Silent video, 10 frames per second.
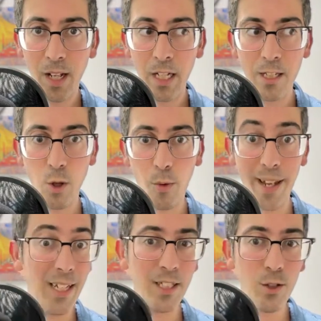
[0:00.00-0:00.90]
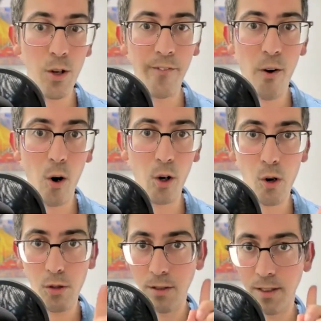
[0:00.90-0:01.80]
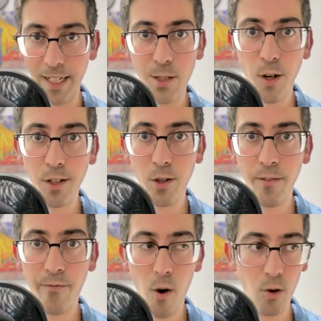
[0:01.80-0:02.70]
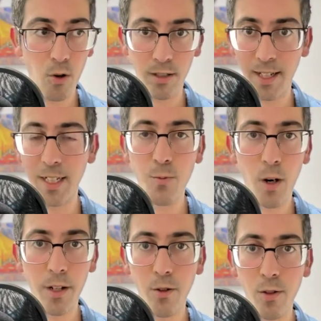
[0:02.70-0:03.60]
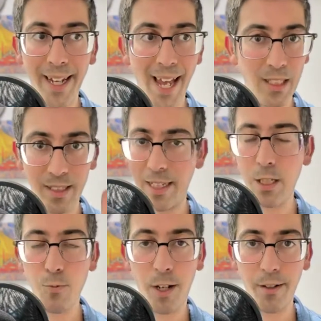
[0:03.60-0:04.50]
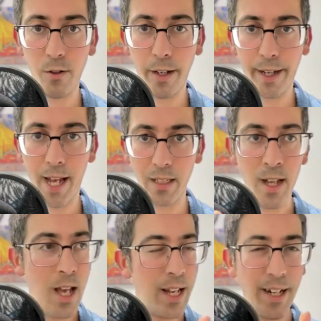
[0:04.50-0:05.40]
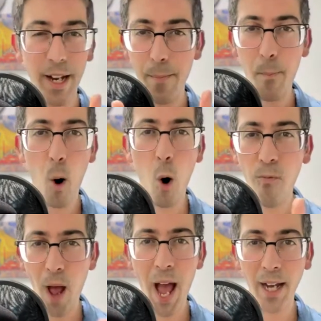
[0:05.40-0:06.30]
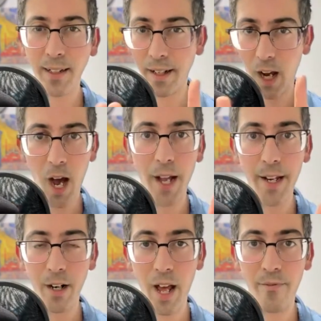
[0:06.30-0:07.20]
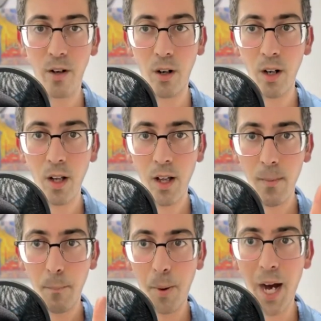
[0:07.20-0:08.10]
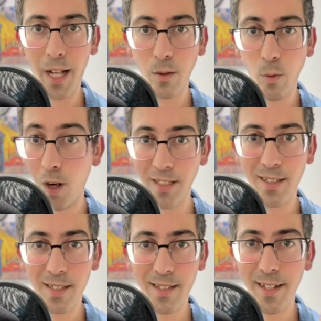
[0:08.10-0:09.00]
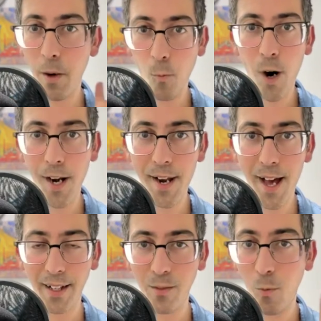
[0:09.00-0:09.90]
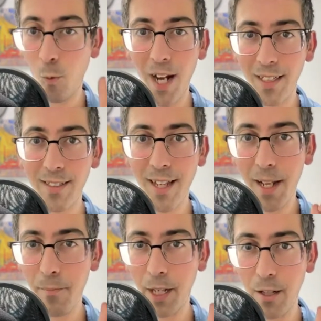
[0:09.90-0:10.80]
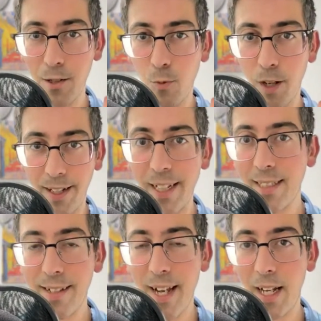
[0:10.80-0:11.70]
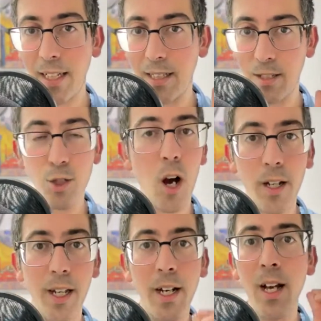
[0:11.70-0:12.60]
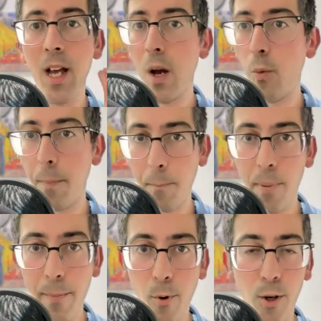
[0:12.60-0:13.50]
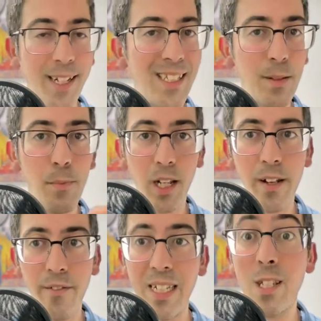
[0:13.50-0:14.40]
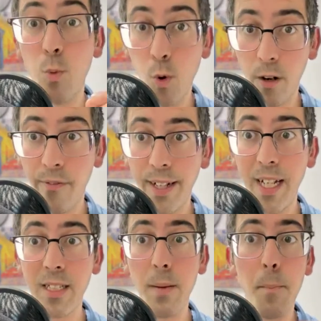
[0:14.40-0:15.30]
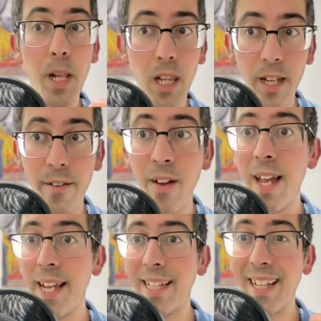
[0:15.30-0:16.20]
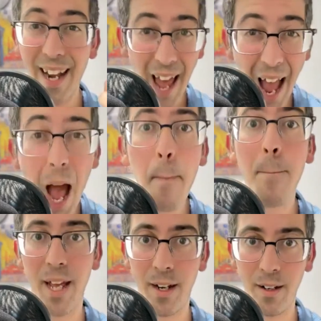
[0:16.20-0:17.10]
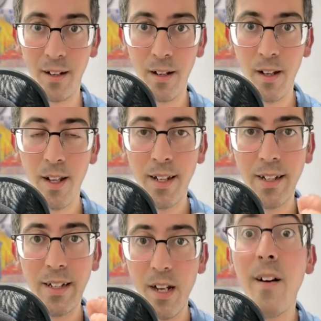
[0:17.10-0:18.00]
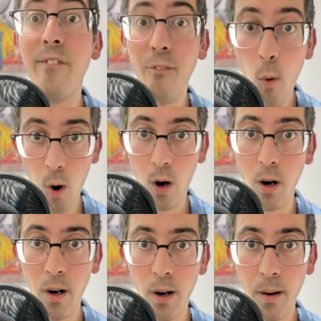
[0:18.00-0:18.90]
So he's doing phone calls, this one doing phone calls, this one doing ads, this one doing ads. They both act at a higher level, but one succeed and one not. Why is that? Because when this guy is talking with people, he doesn't believe he's worth, he doesn't believe it can happen. Therefore,